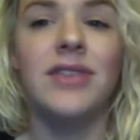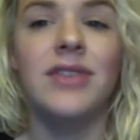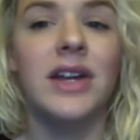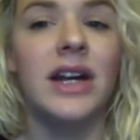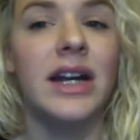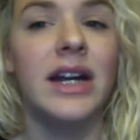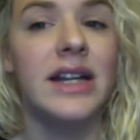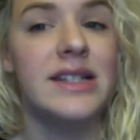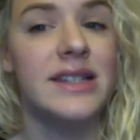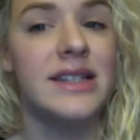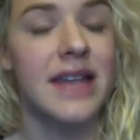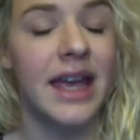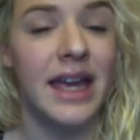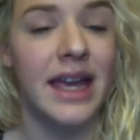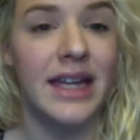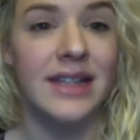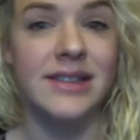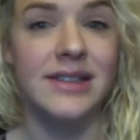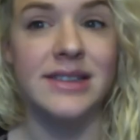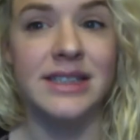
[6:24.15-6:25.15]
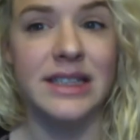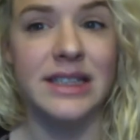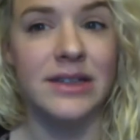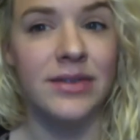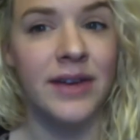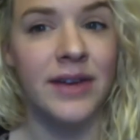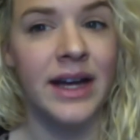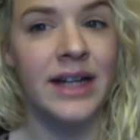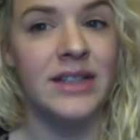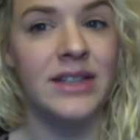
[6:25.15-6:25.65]
If there is a
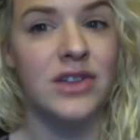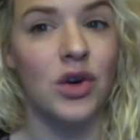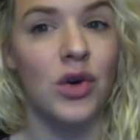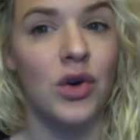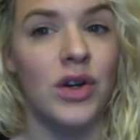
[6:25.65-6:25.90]
defect